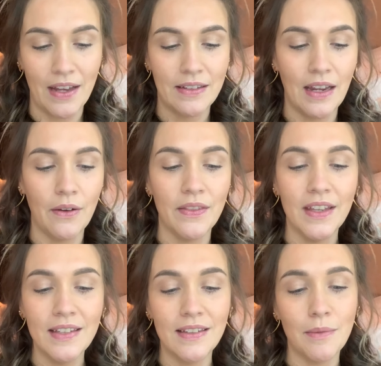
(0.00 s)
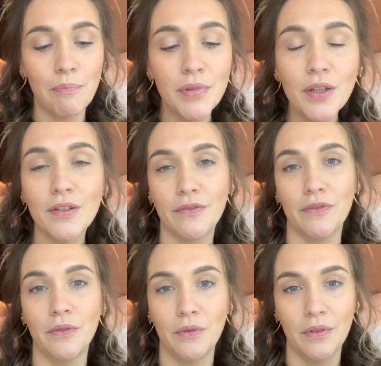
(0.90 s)
Now this is a
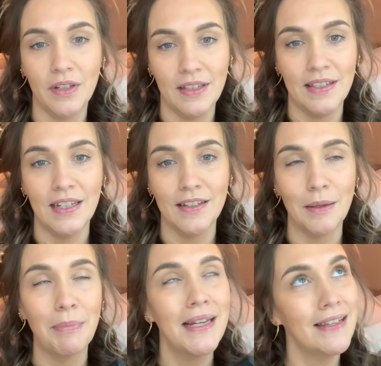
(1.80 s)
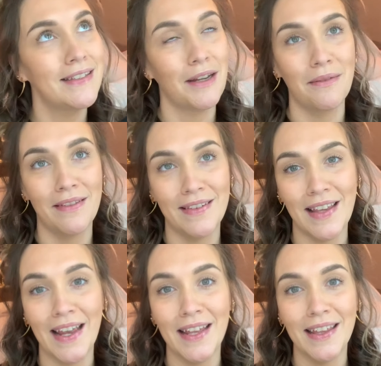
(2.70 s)
beautiful concealer, so please don't
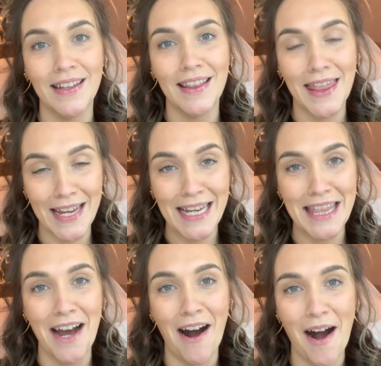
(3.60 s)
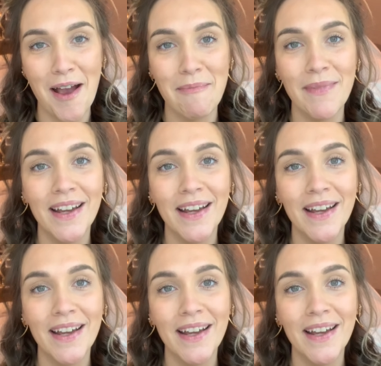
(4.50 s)
think that I'm